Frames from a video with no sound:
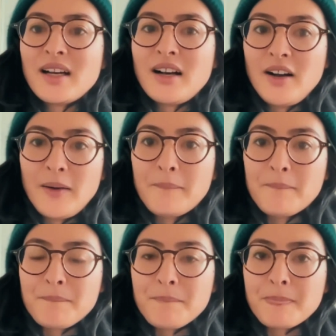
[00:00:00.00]

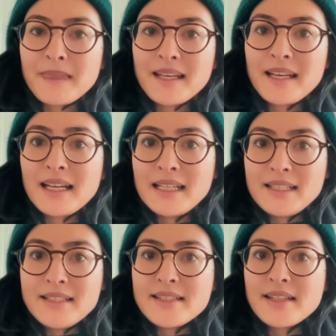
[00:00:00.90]
And
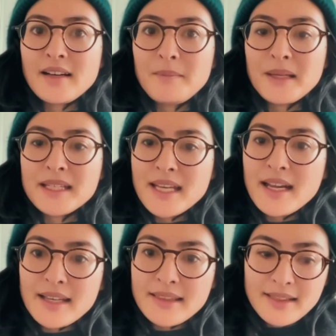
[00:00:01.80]

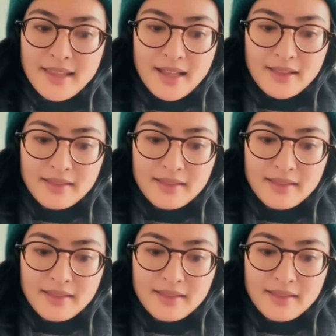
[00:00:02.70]
I think that